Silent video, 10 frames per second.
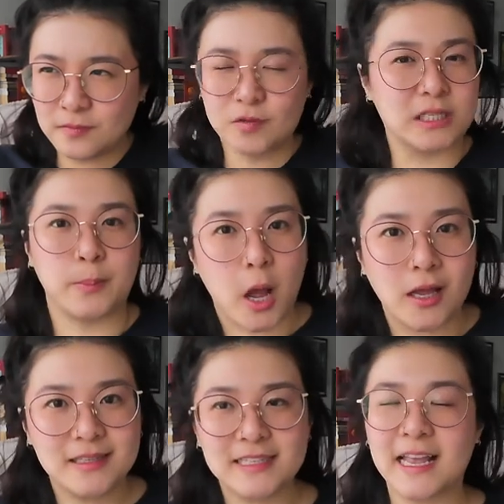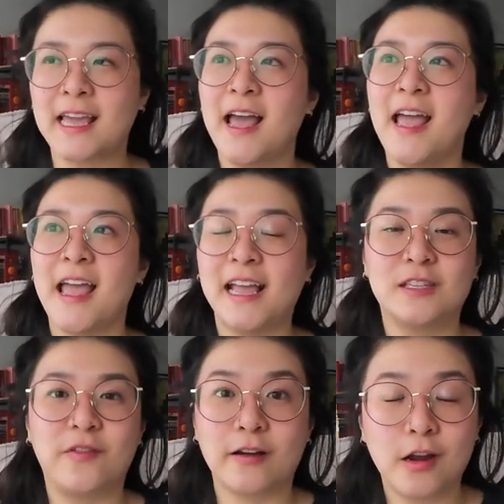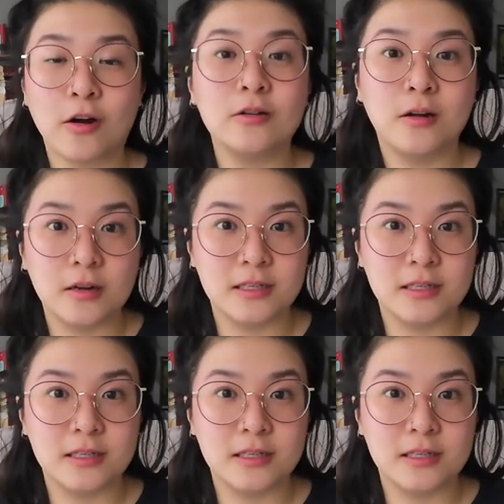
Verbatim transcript: response like it's very hard not